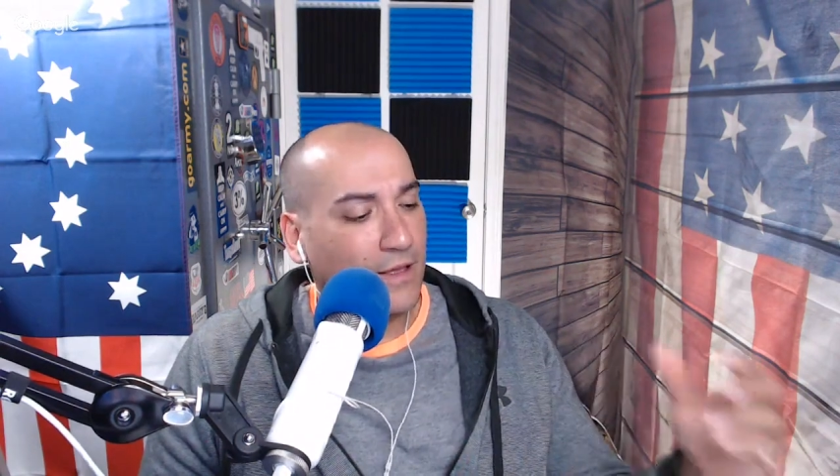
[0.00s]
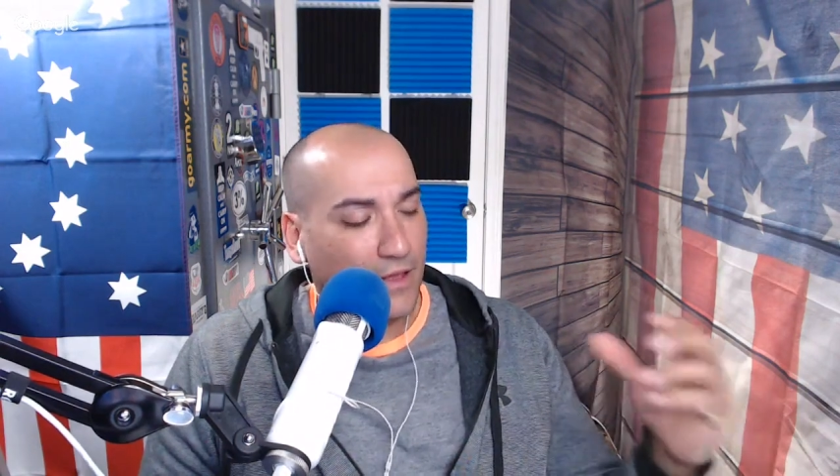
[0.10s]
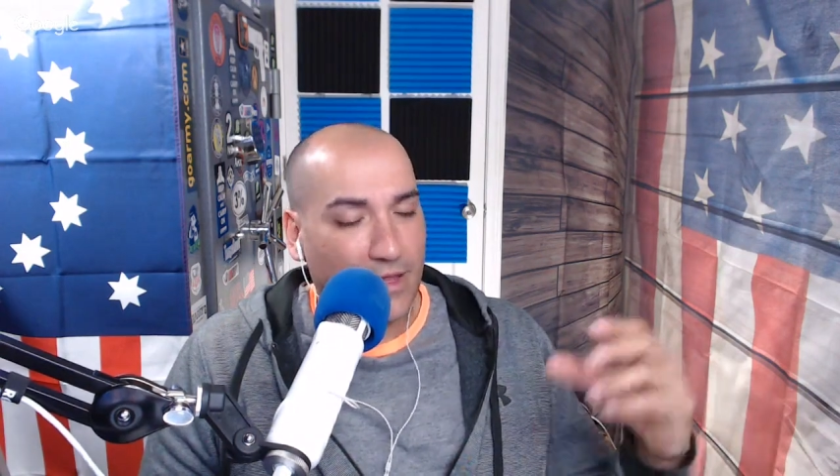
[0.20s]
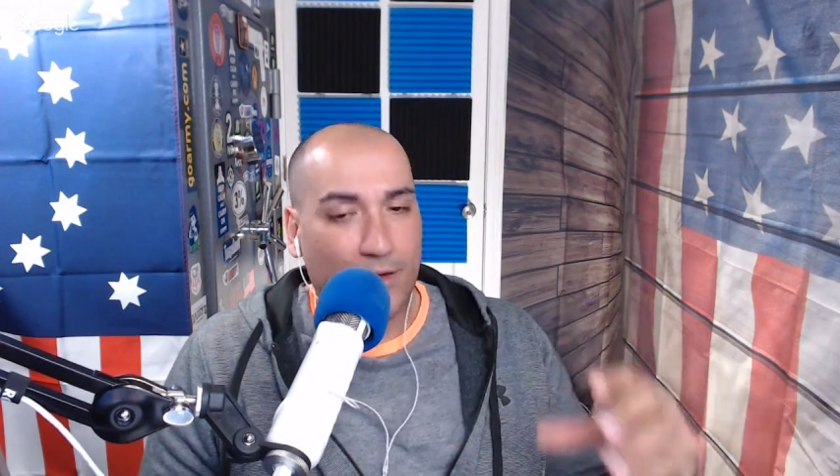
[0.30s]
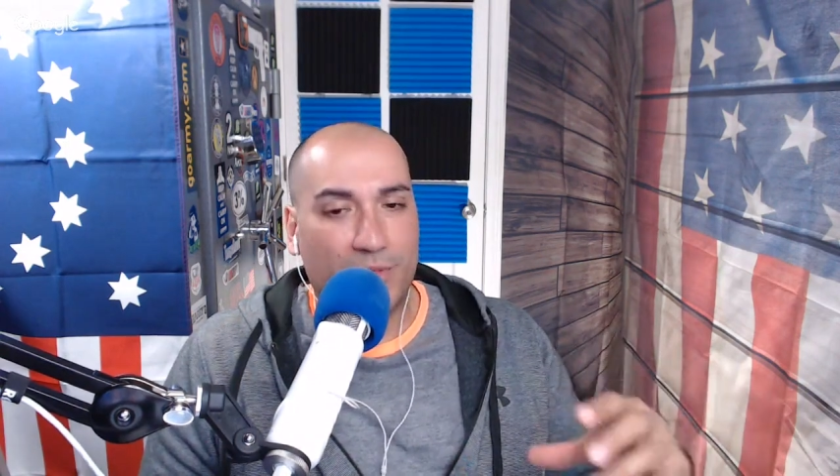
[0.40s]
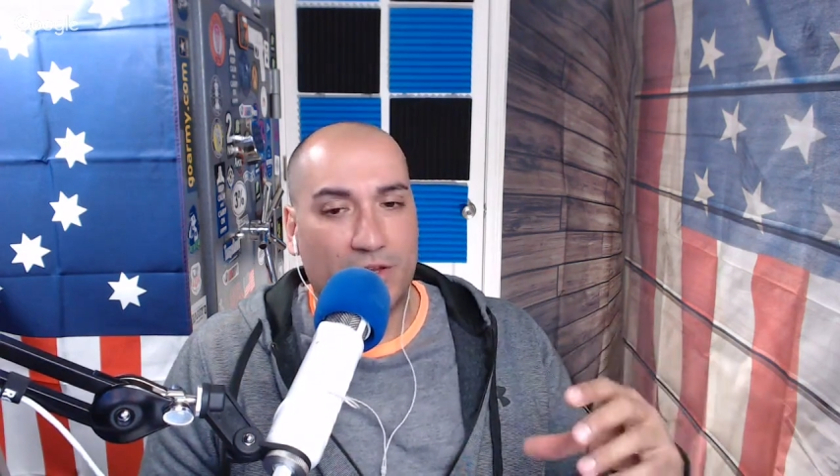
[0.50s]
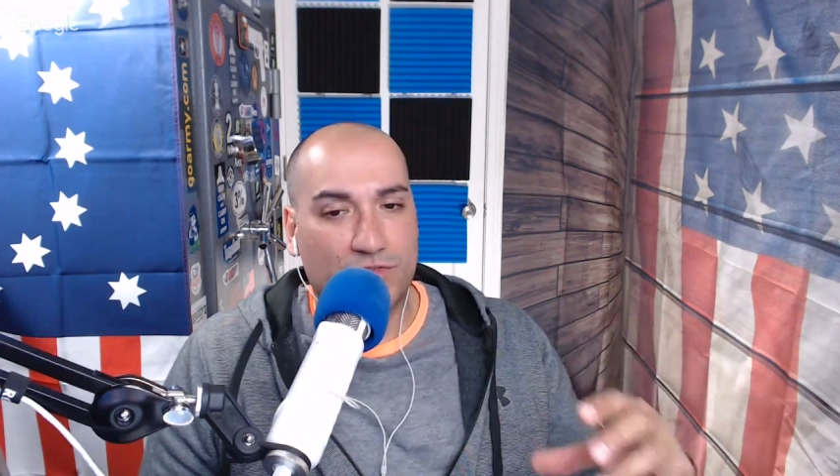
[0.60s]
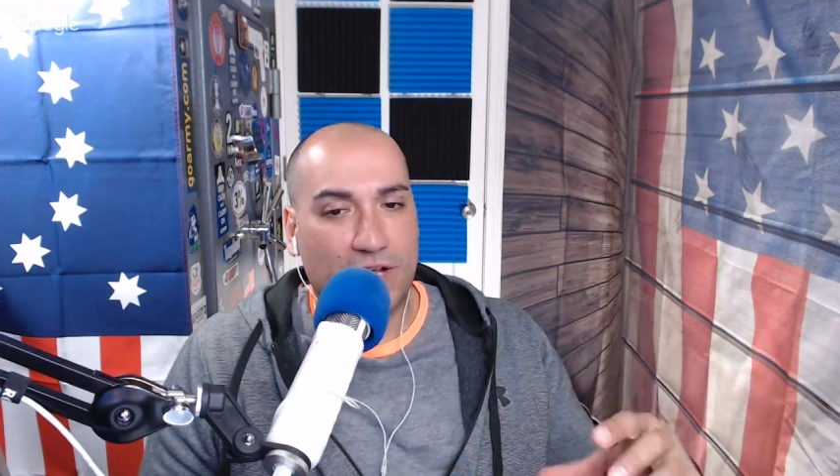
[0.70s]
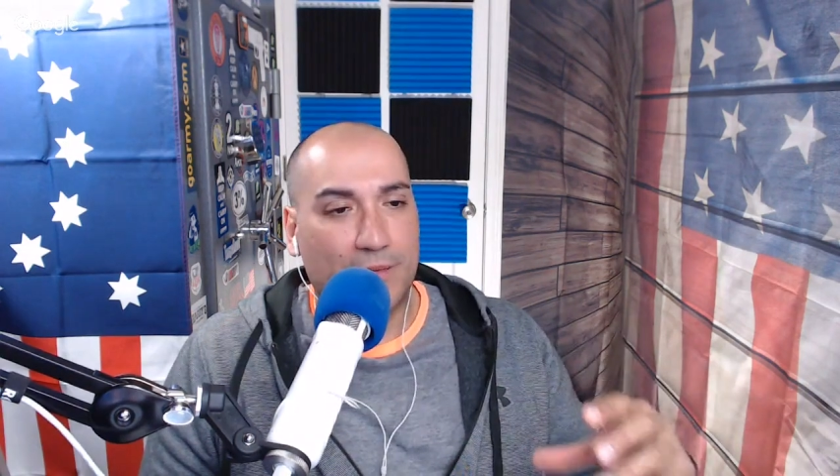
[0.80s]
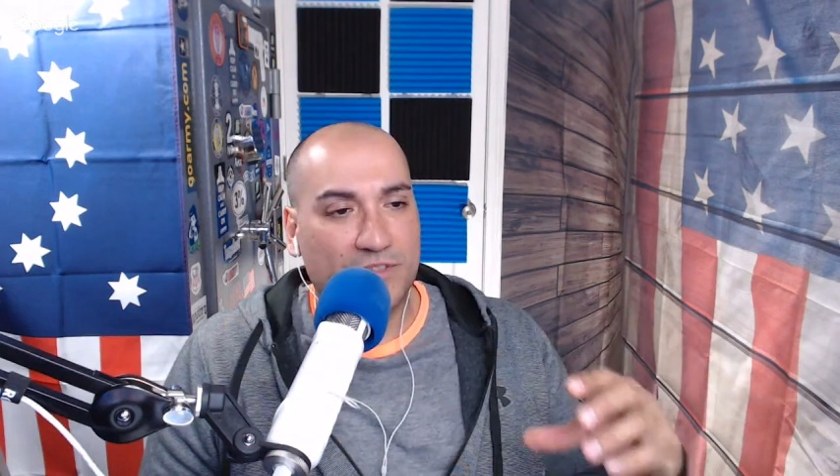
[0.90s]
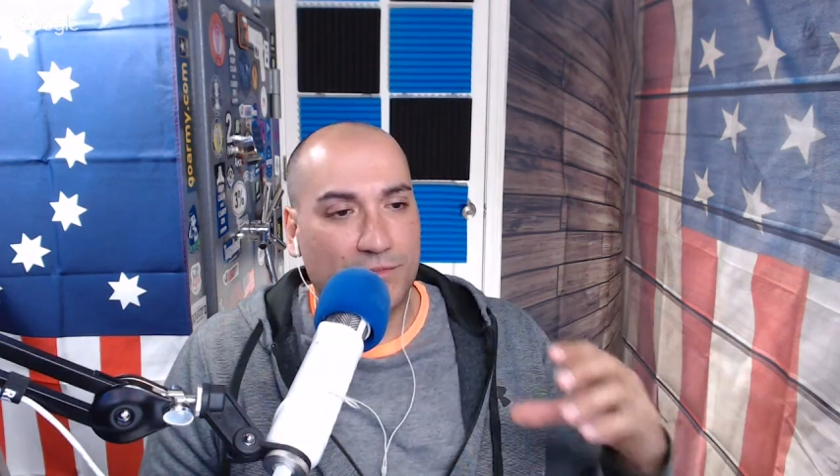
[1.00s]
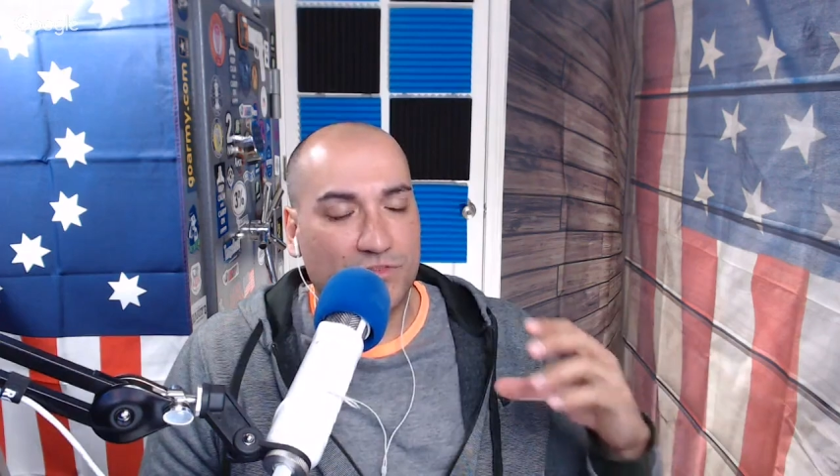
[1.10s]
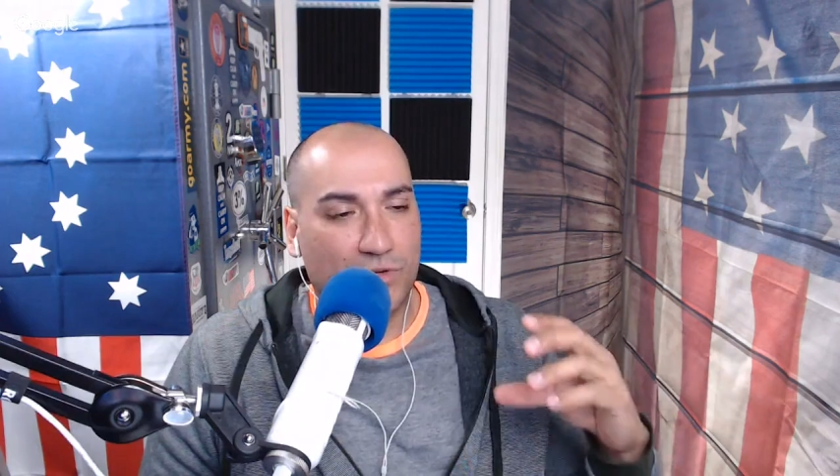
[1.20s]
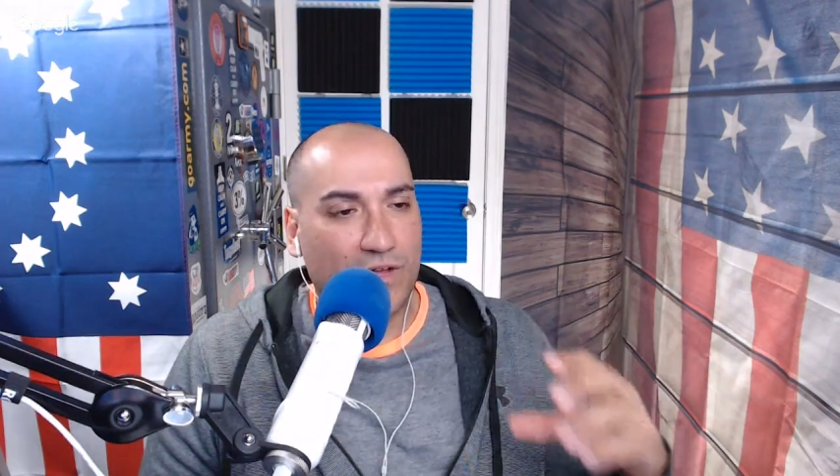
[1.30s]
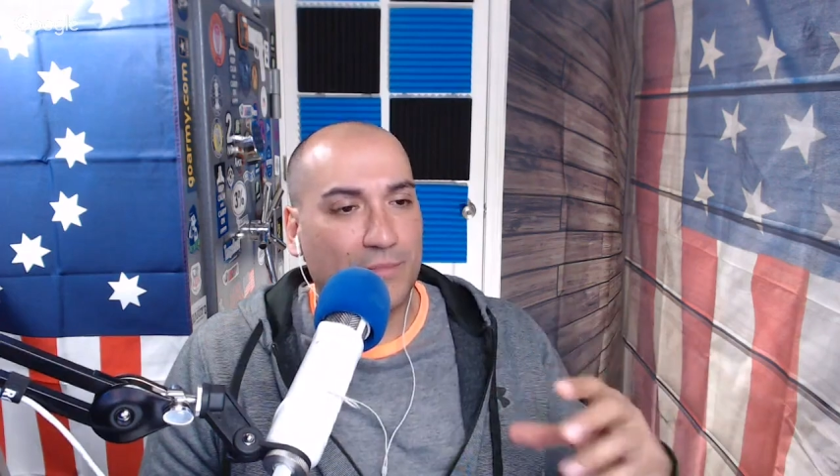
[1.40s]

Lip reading: and that would be to drop some sort of